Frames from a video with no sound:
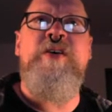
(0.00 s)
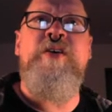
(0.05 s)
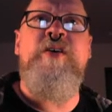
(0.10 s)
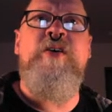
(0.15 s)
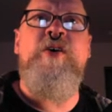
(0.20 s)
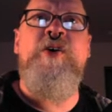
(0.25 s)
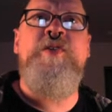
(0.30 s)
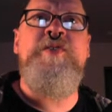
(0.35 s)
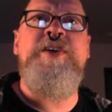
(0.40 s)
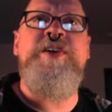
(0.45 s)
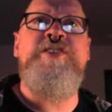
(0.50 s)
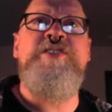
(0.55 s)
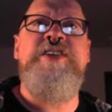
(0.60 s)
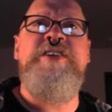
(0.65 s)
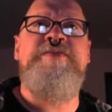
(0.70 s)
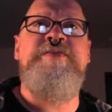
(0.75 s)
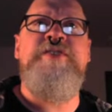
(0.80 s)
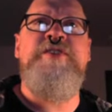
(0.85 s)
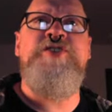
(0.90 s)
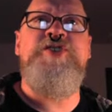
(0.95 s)
all these
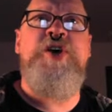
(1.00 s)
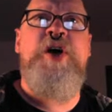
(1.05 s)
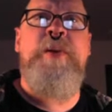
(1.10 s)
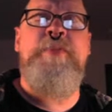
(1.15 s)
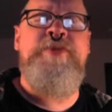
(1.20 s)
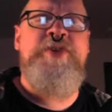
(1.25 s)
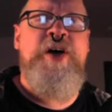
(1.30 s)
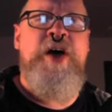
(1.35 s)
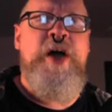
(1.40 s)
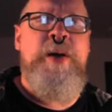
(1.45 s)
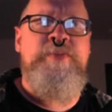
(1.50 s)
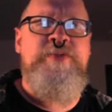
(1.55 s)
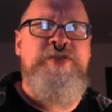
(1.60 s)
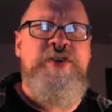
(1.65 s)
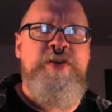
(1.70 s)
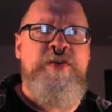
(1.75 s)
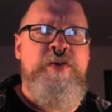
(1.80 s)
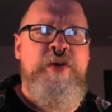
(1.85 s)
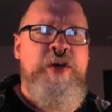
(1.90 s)
different job types and,